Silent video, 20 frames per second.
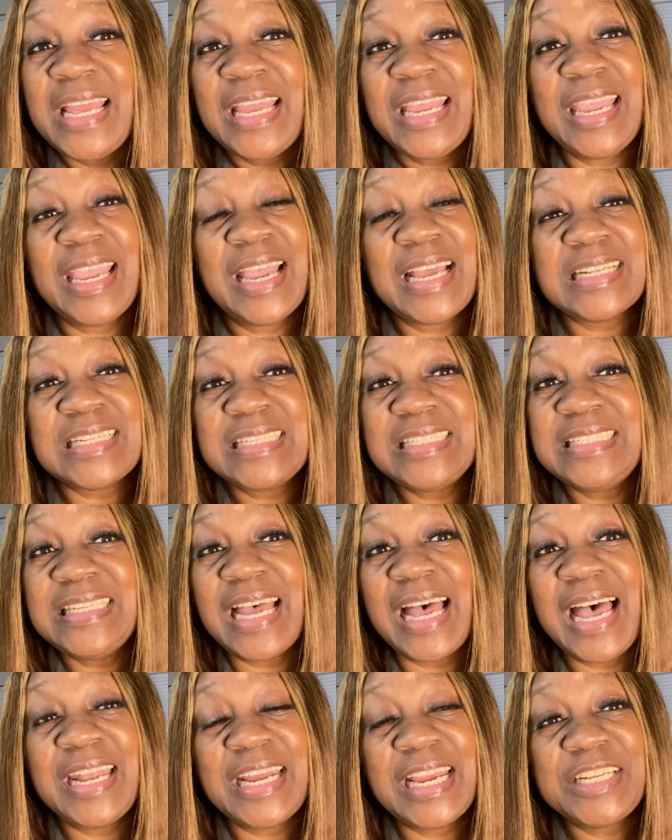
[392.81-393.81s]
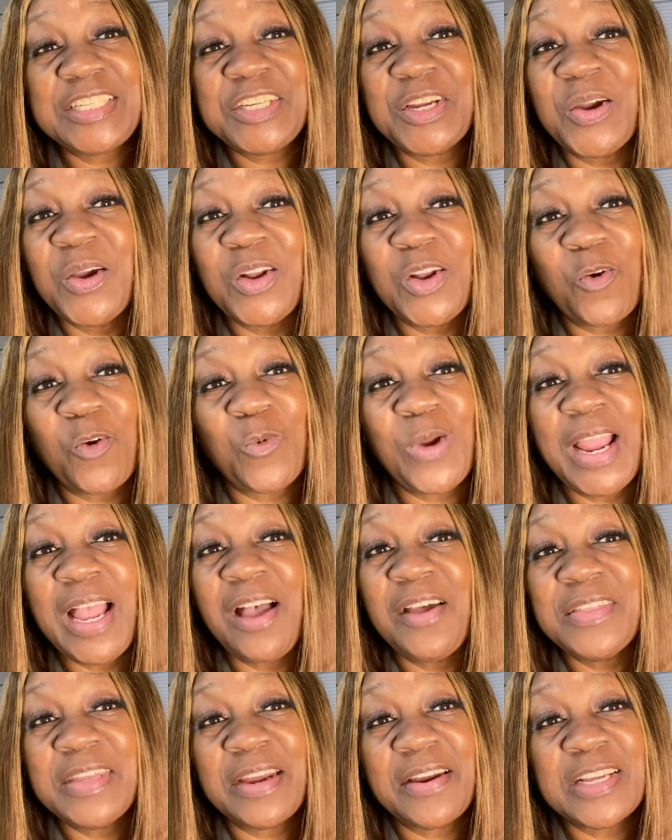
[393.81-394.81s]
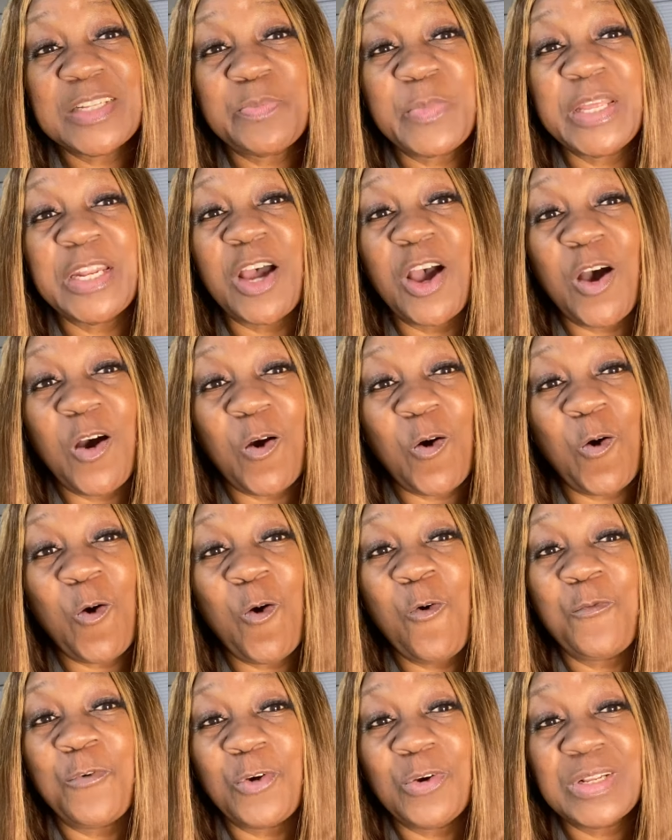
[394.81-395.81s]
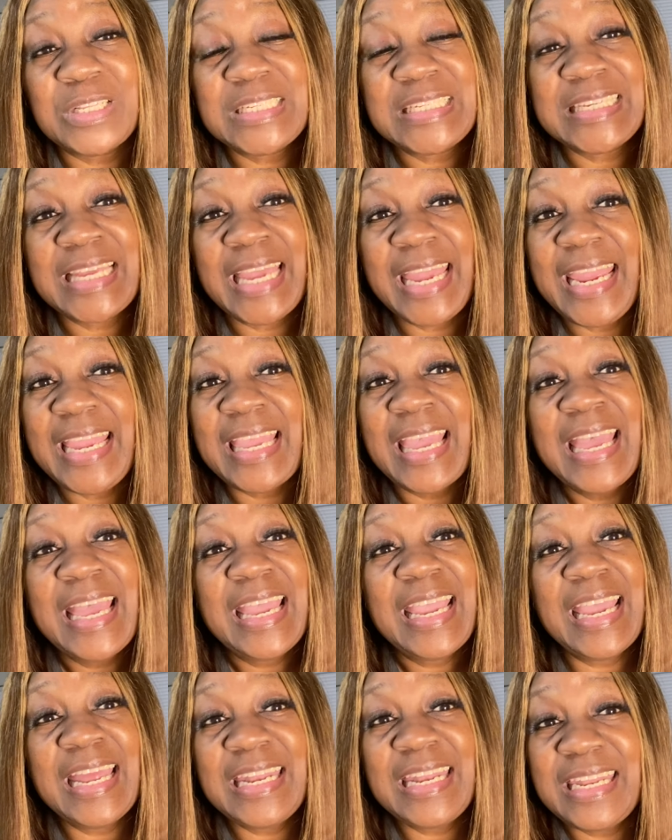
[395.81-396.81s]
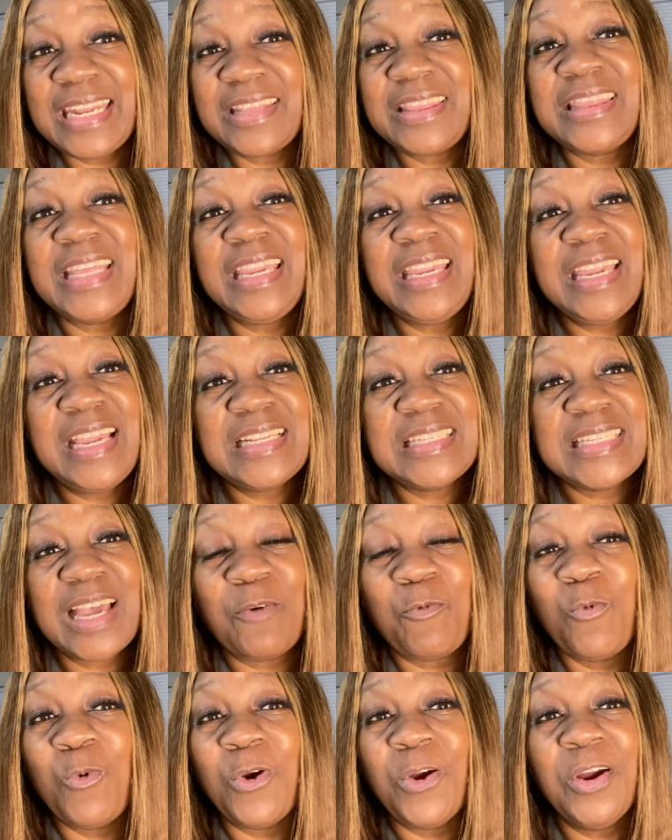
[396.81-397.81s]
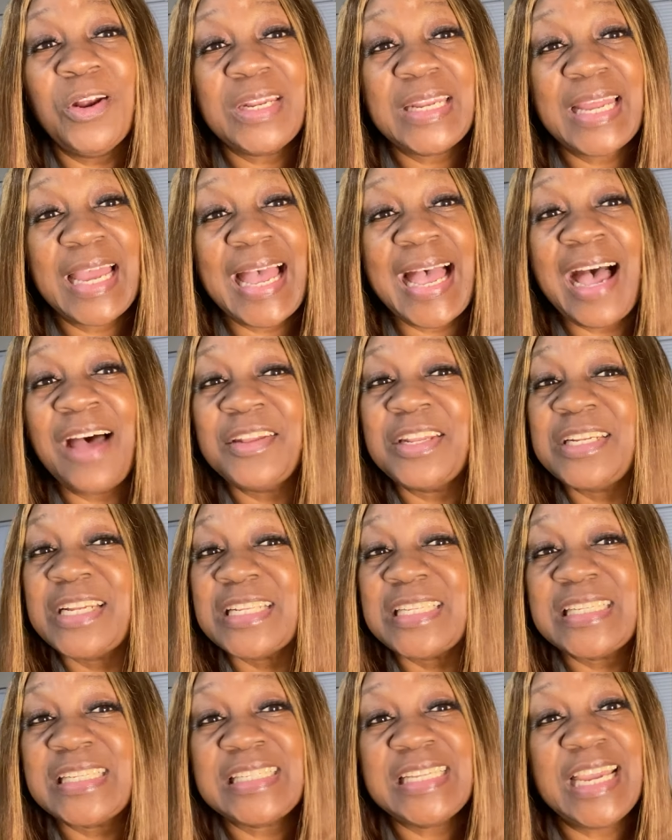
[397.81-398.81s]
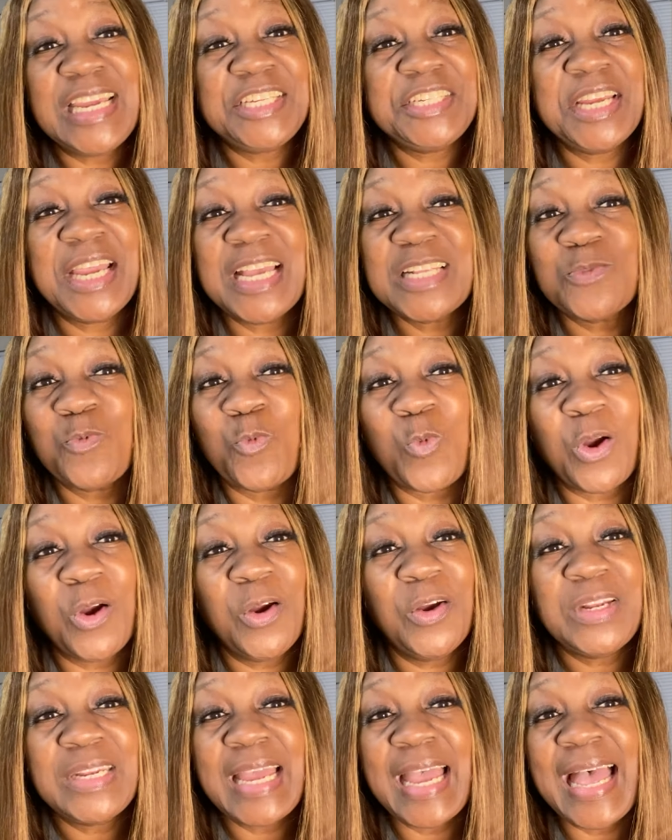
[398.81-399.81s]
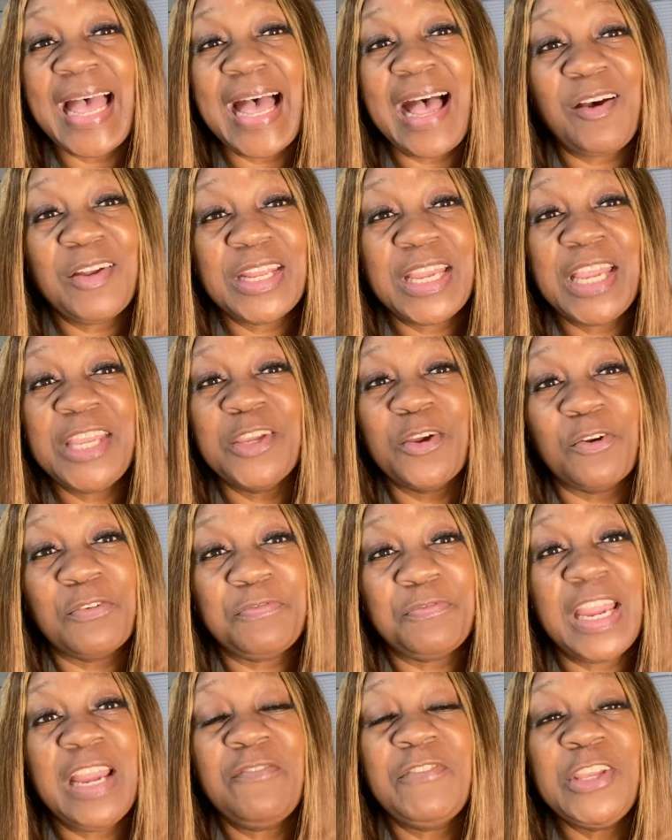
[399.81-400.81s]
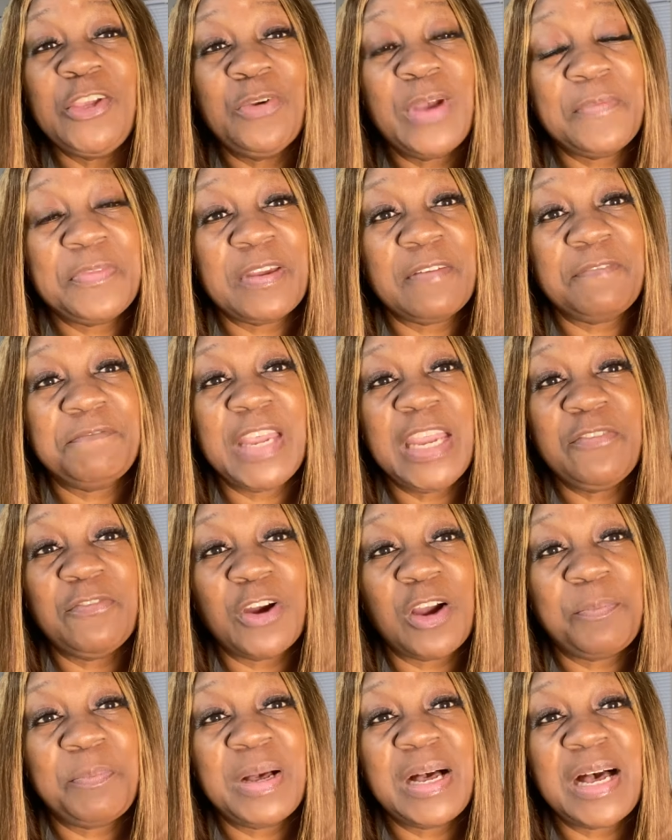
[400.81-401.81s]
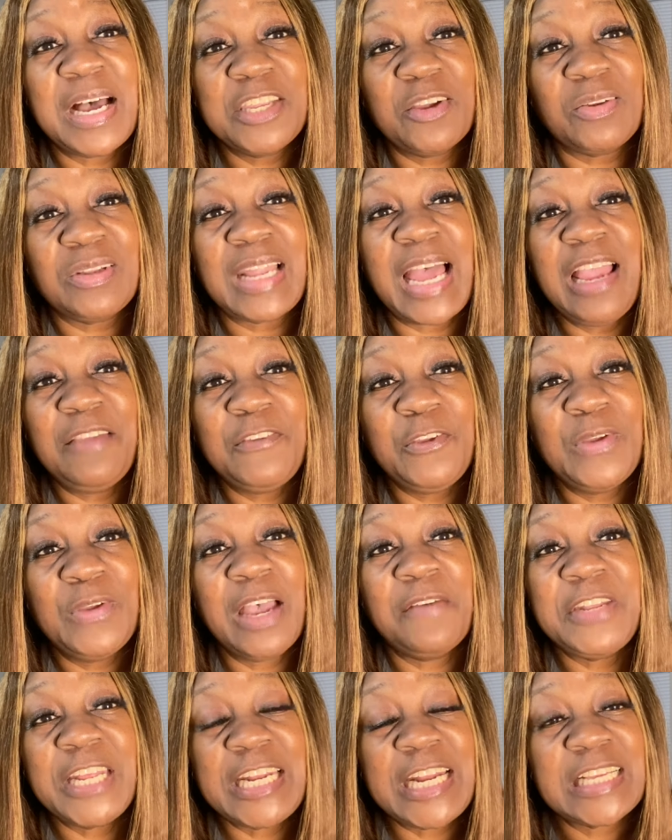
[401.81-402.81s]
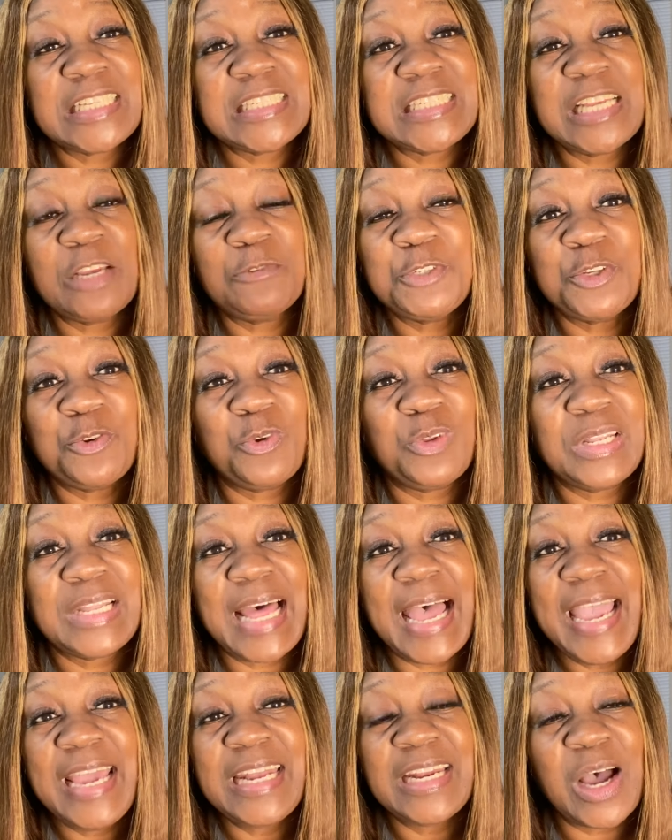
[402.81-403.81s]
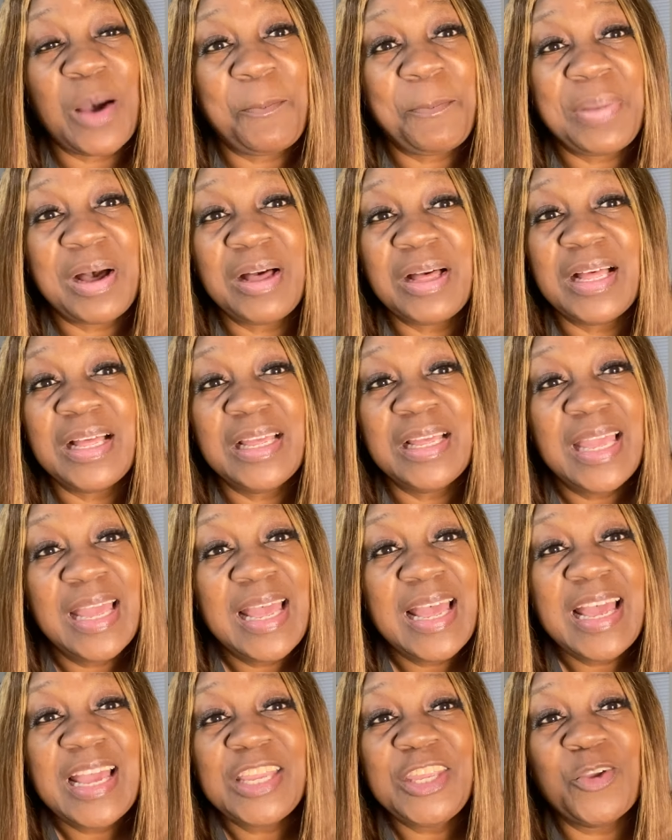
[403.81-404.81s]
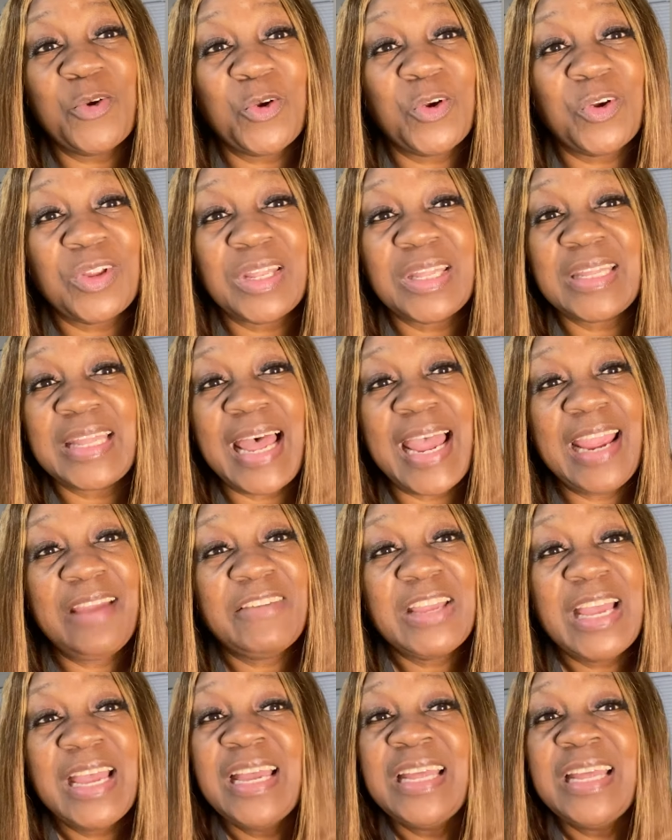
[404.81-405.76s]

It has done a turnaround. There has been an overtake, and the things have worked out. The decision has worked out in your favor. You have that favor upon your life. You have that exceptional light upon your life.